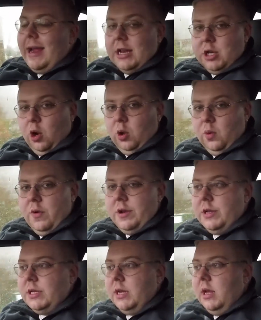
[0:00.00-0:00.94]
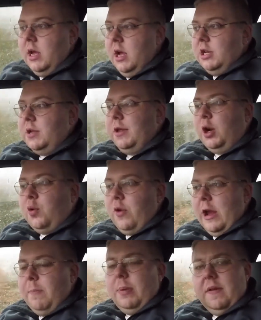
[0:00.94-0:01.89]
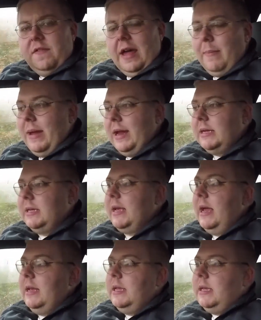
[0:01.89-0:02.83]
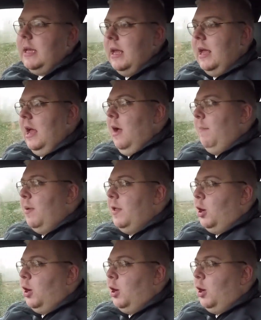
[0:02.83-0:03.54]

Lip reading: tolerance to the grip, if that makes sense, but the